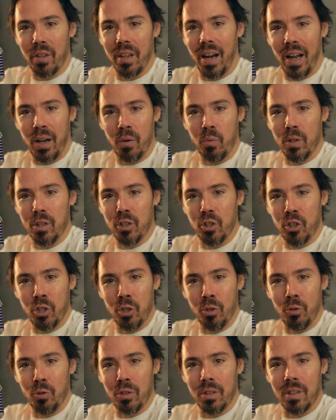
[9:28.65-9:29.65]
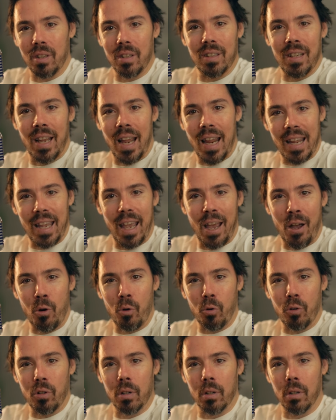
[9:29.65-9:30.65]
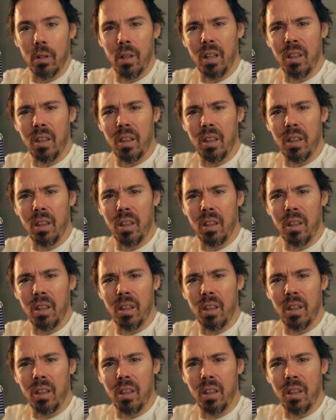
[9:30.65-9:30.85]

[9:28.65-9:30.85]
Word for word: that I would choose to take out,